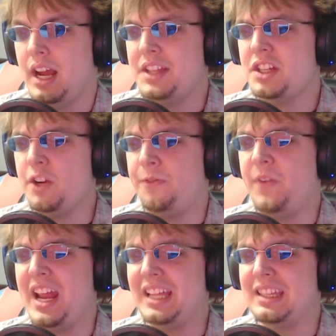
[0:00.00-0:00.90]
Such a
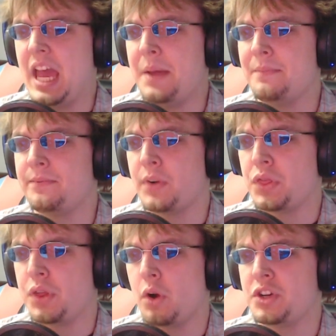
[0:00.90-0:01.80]
fitting name for
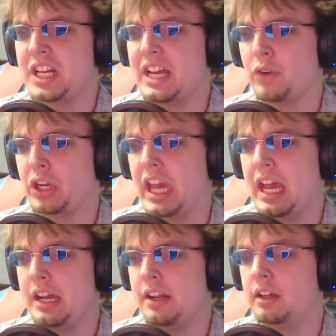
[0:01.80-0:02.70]
Tharja to give her
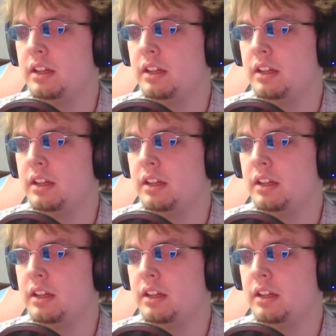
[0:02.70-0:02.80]
kid.